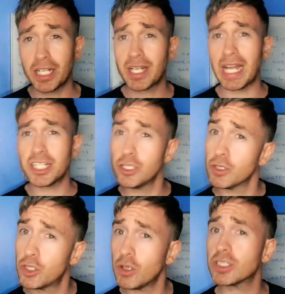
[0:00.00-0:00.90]
get your
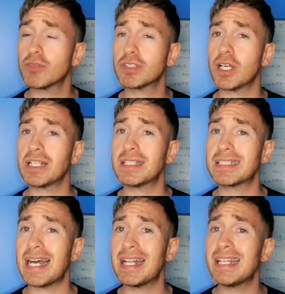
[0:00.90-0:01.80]
doctor to
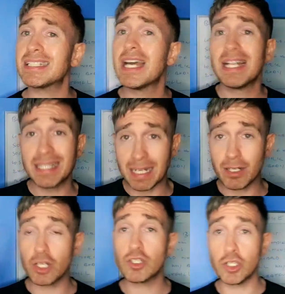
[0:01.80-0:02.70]
understand this,
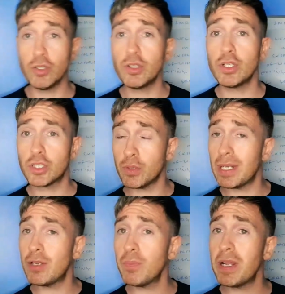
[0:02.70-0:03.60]
then do a
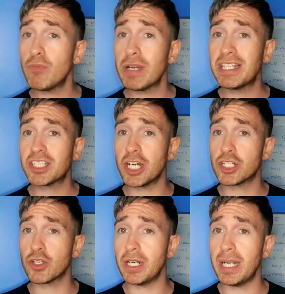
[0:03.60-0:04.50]
little bit of
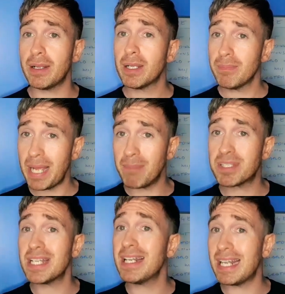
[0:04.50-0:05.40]
research on it,
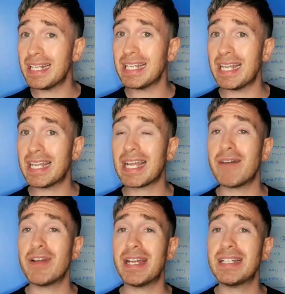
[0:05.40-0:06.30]
pepsin in the ear
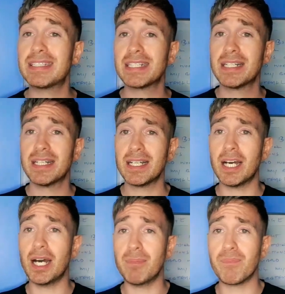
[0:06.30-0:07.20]
cavities,
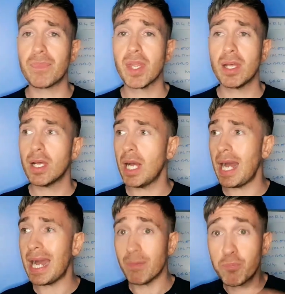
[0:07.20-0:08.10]
and
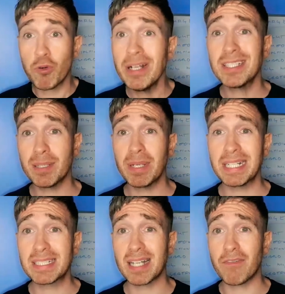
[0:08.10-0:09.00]
print some of
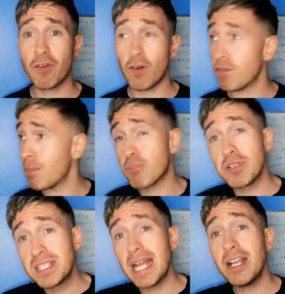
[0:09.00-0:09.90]
this stuff off and
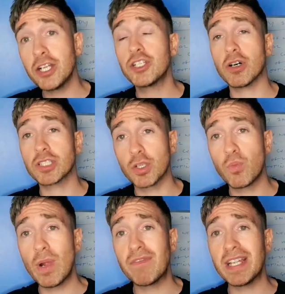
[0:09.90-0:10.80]
present your doctor
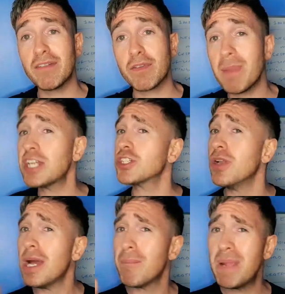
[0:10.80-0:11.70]
with the information.
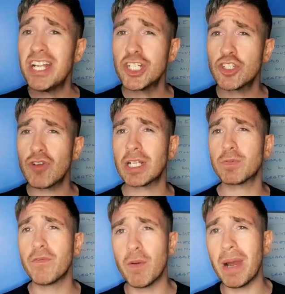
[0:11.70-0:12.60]
Be strict
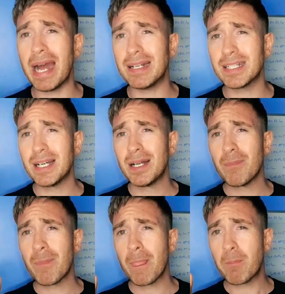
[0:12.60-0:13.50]
with them and
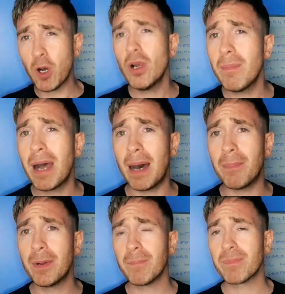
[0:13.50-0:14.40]
pull them
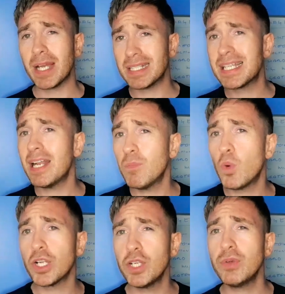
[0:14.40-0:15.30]
up and tell them
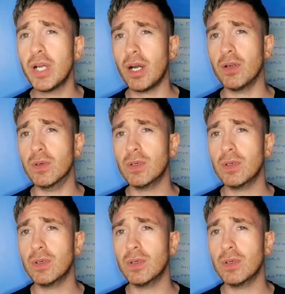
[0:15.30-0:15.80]
what you know,